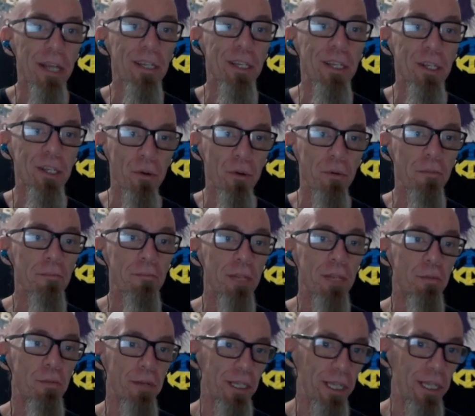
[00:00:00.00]
assume
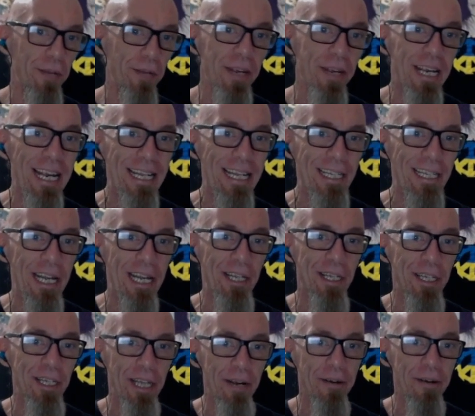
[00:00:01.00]
specific is
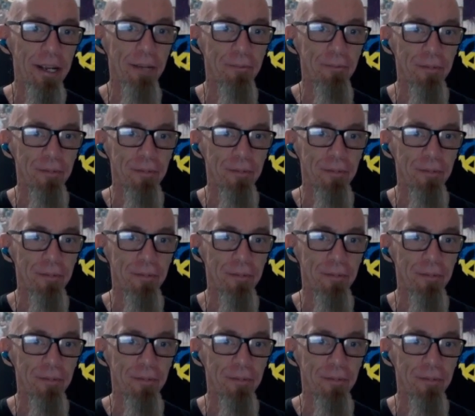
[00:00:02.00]
necessary.